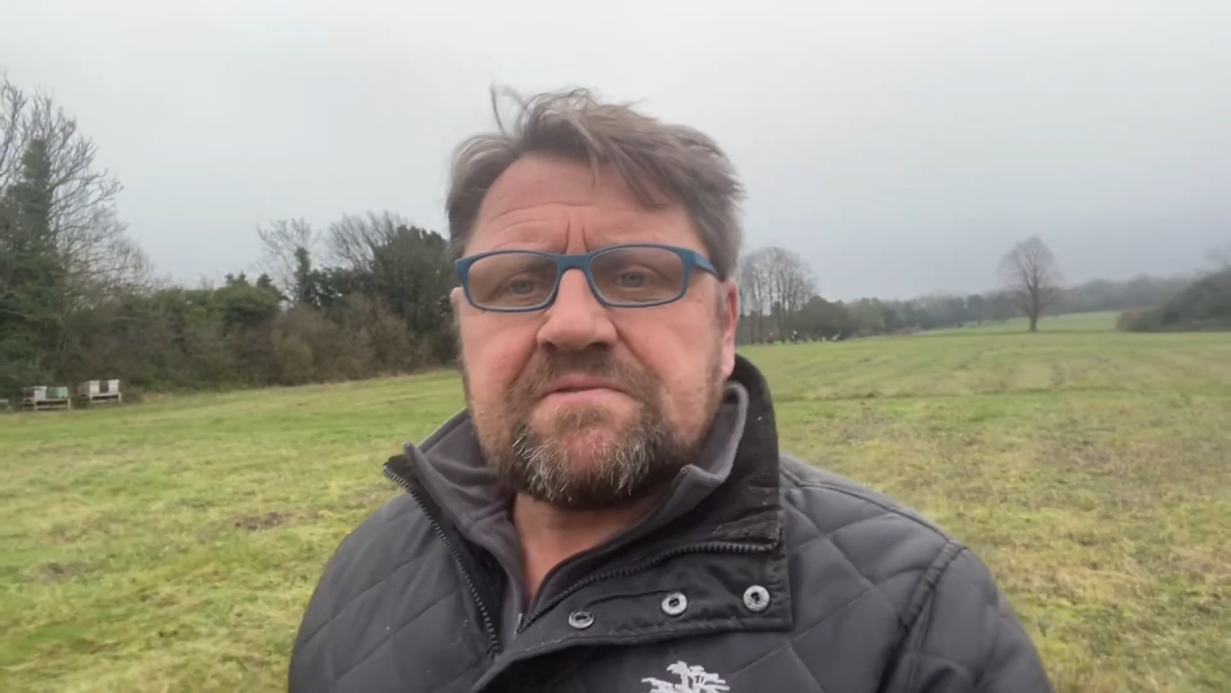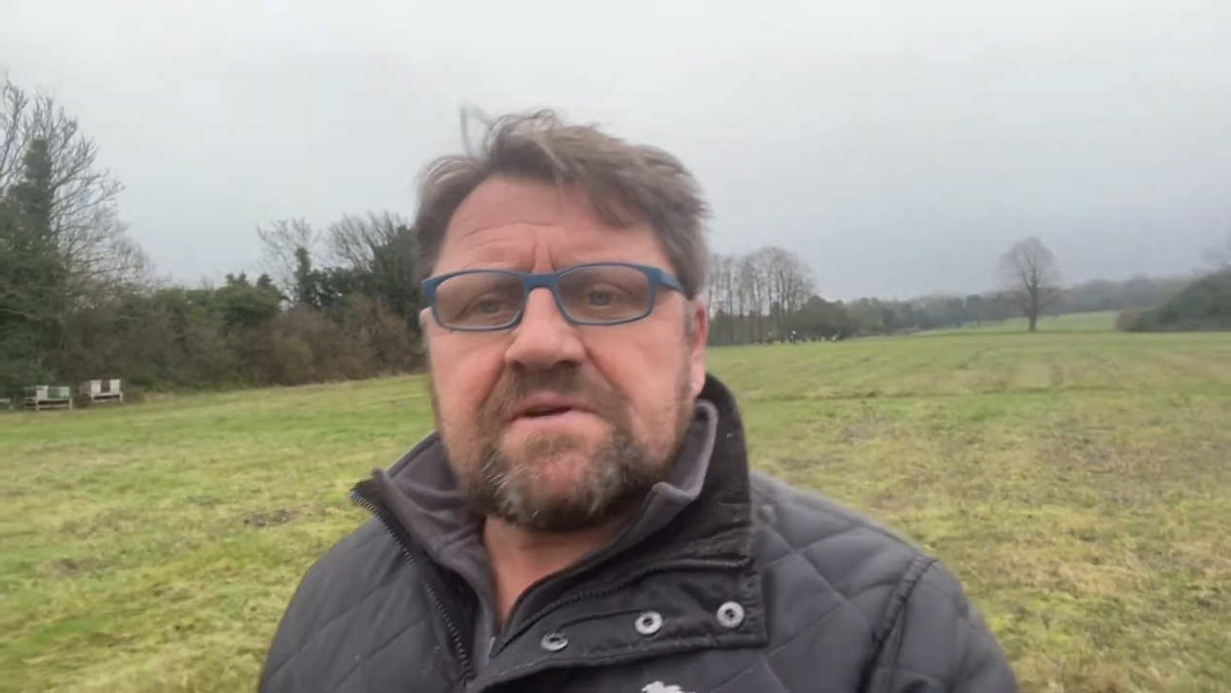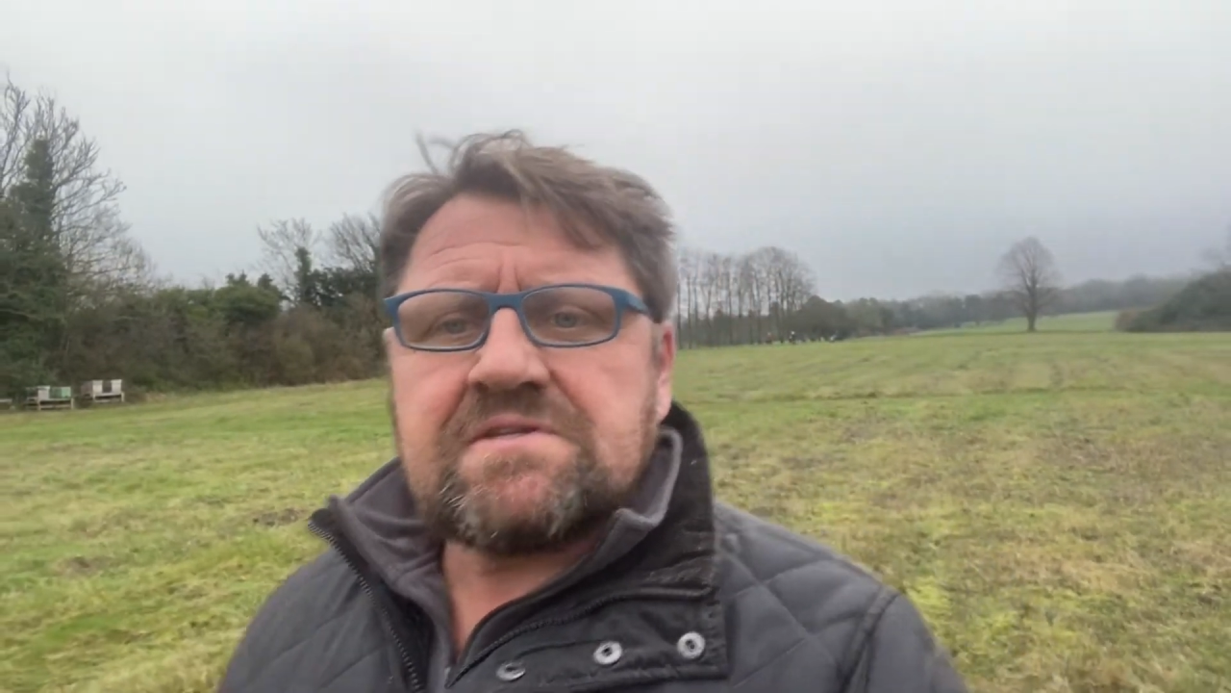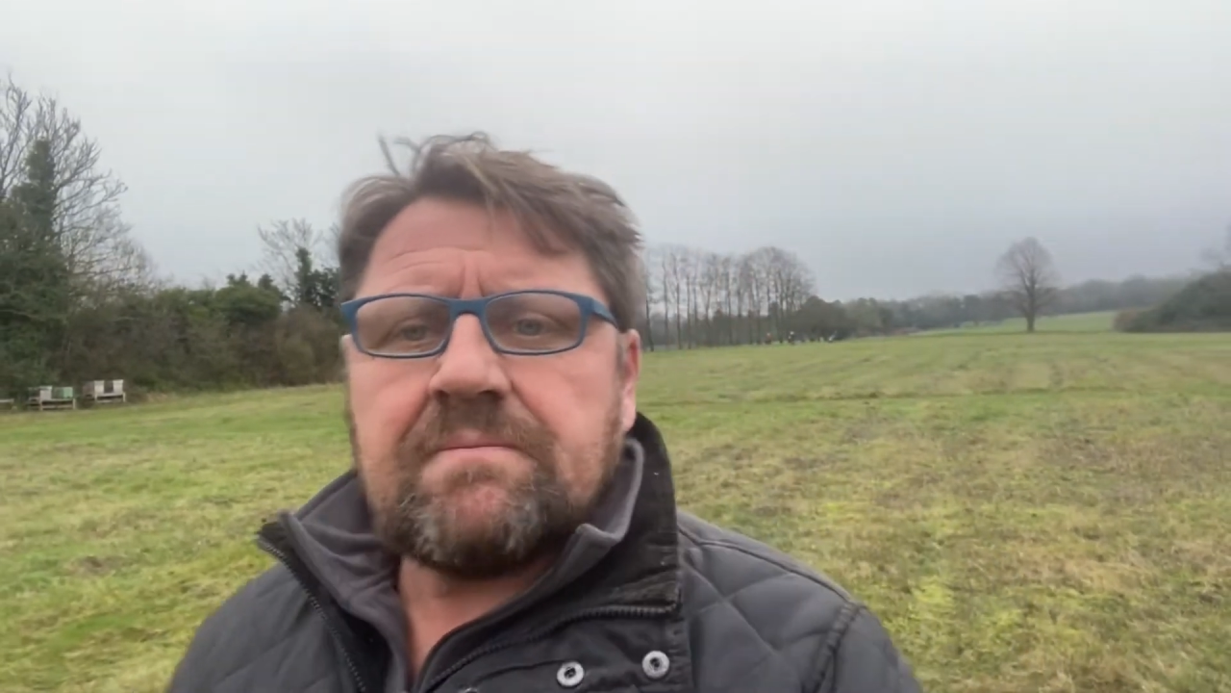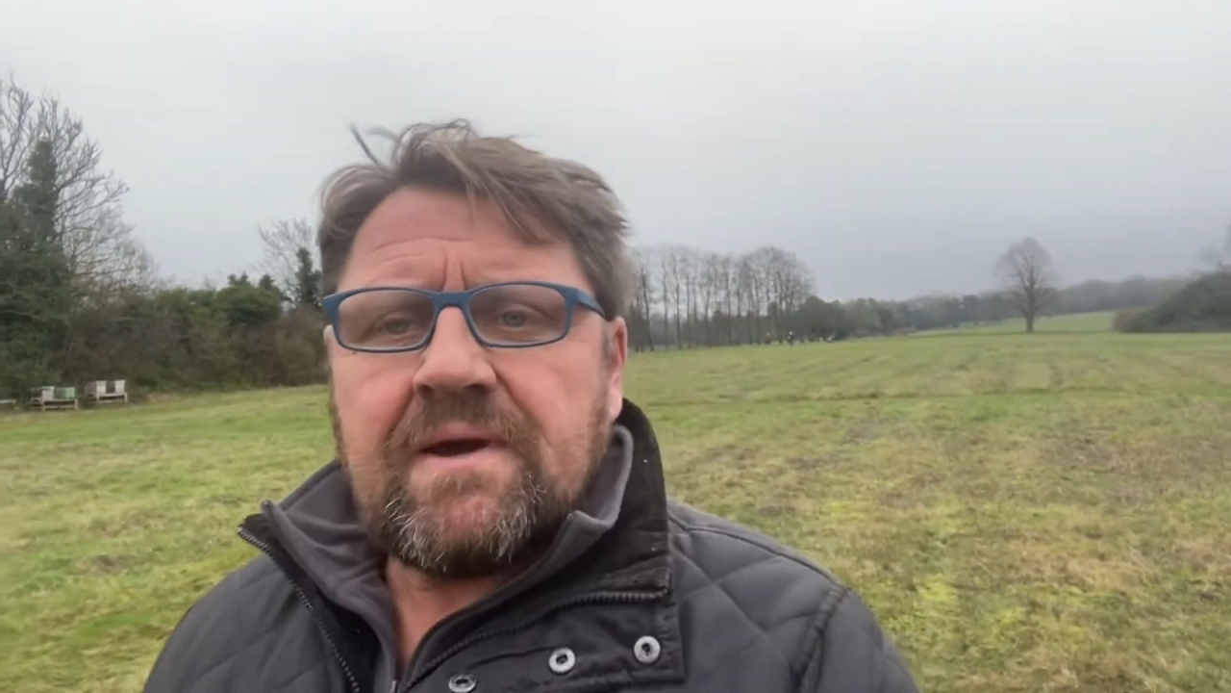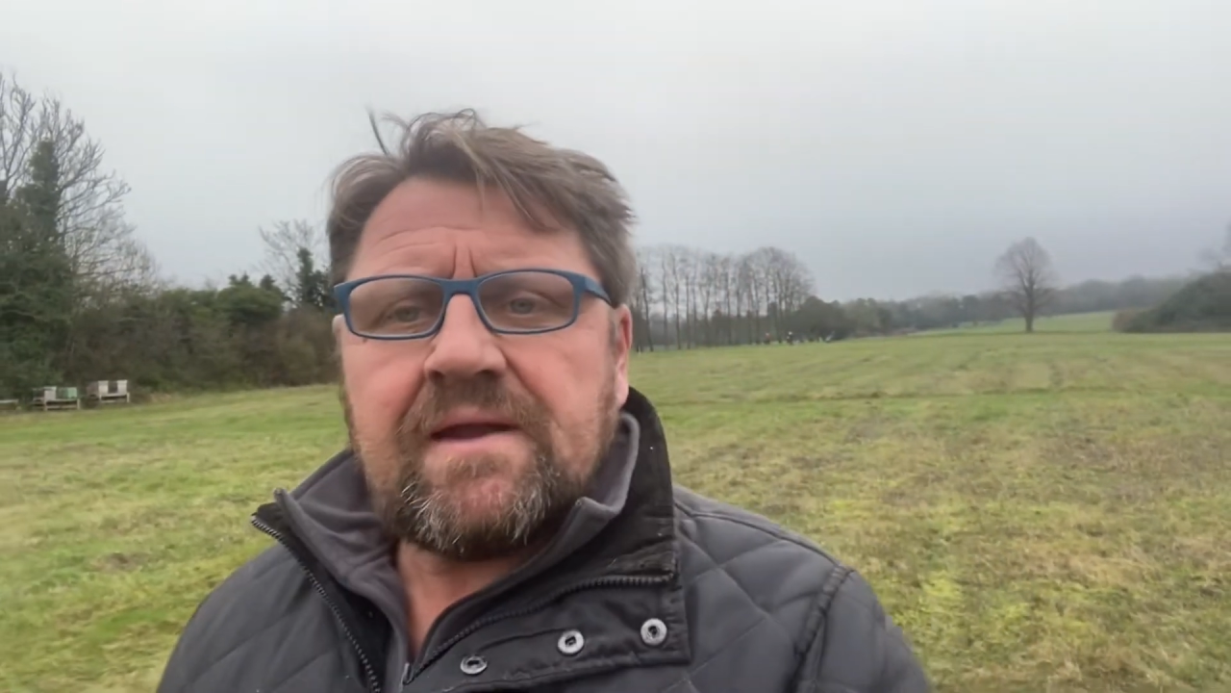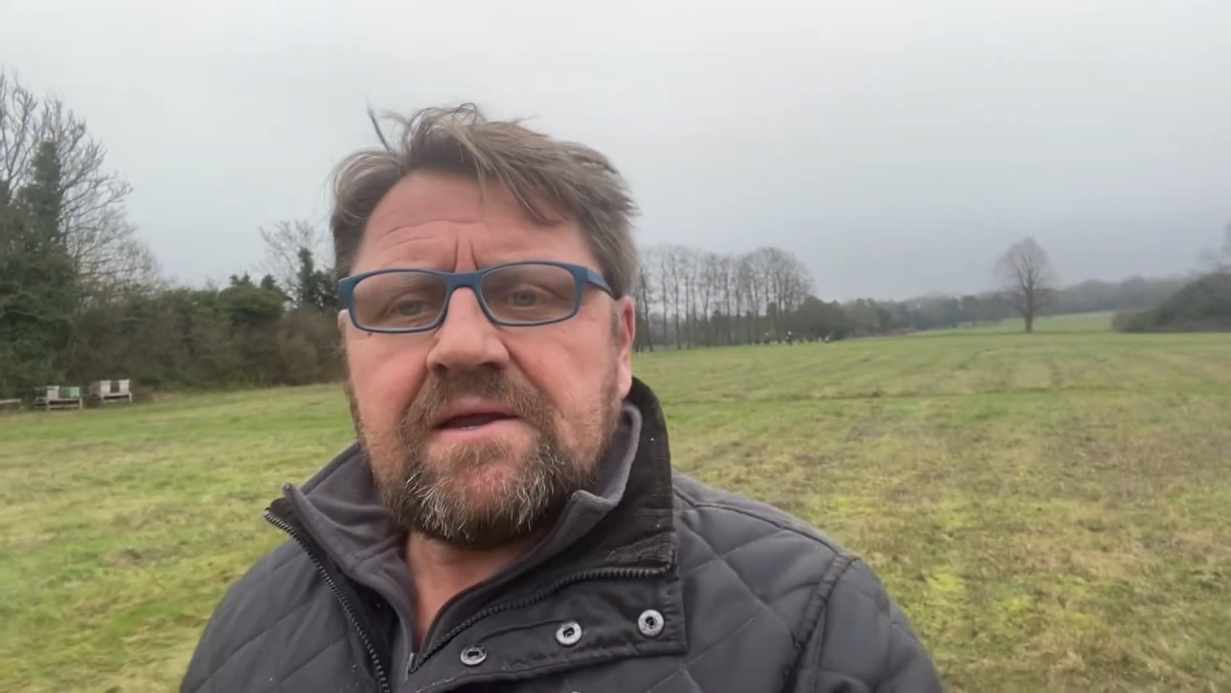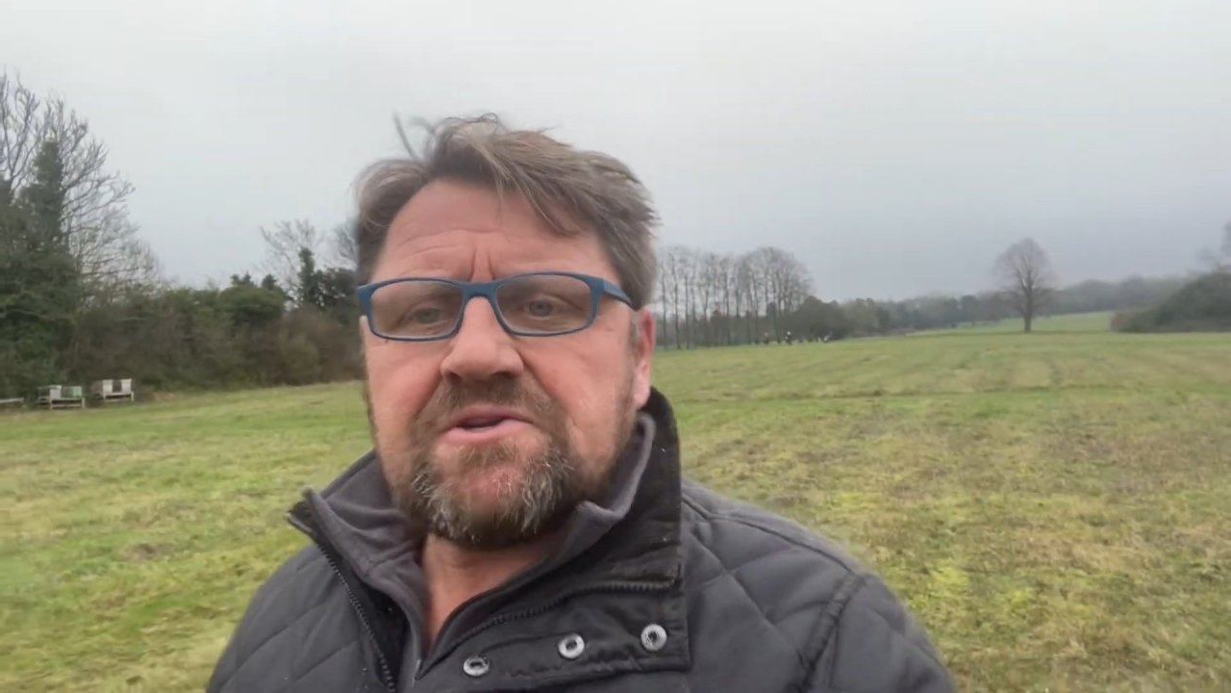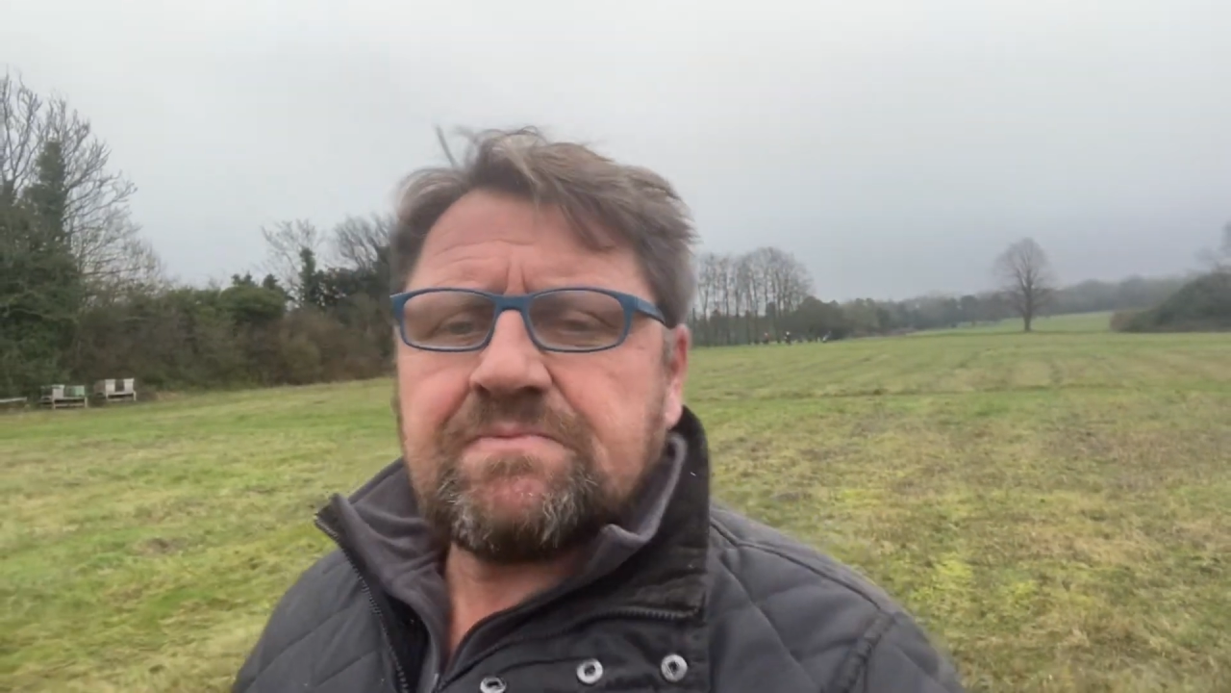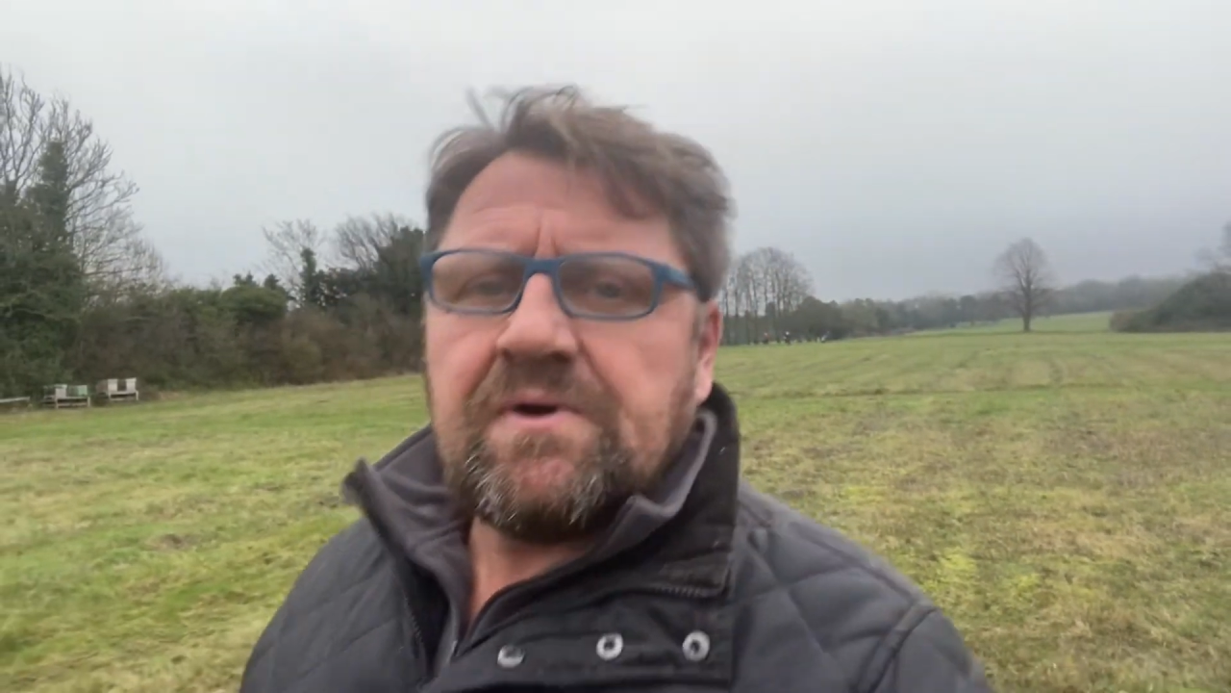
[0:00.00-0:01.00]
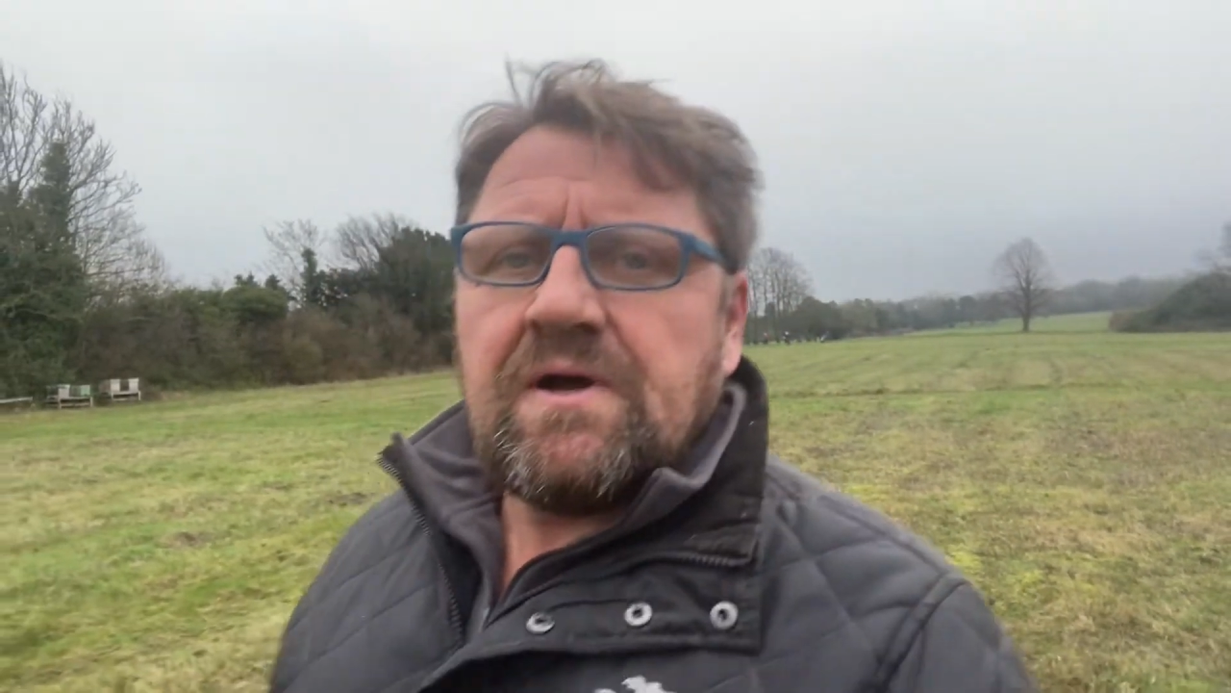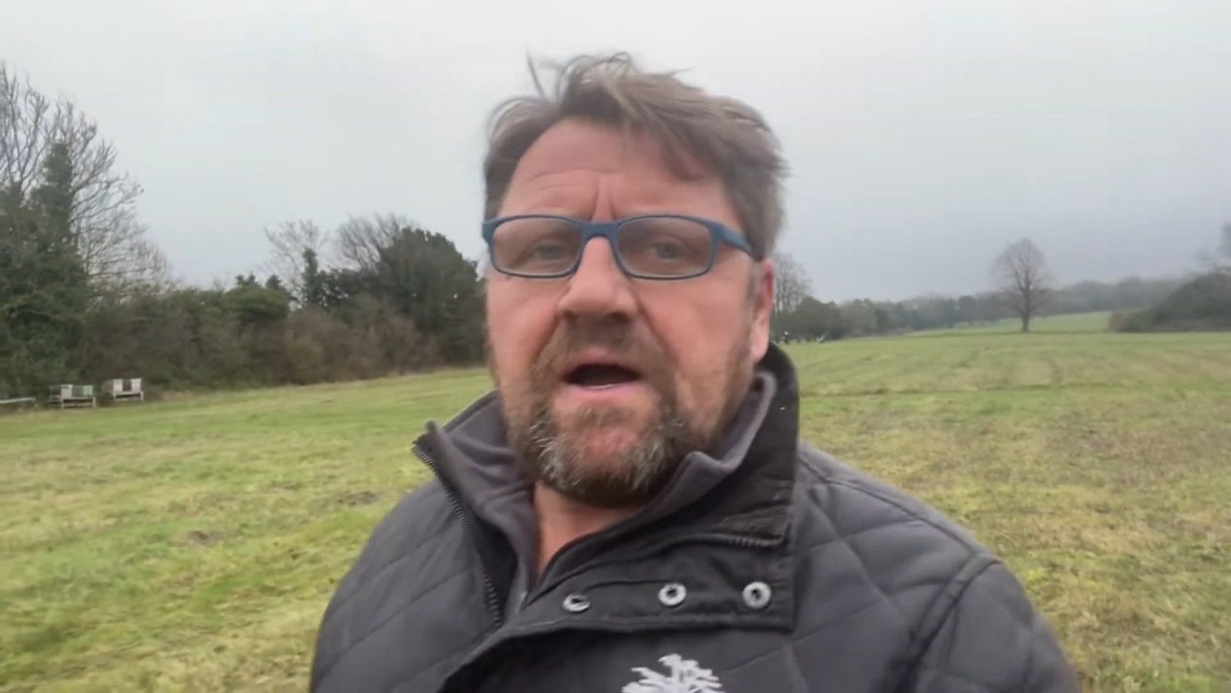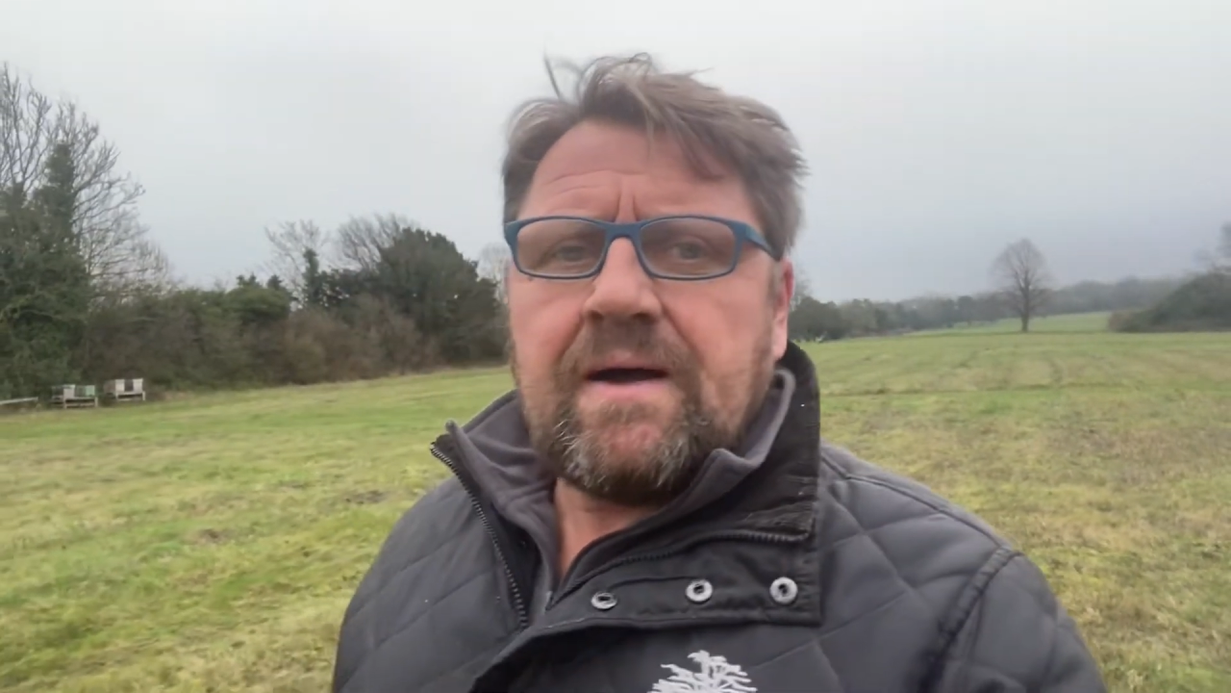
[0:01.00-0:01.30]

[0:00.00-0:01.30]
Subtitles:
us to manage, but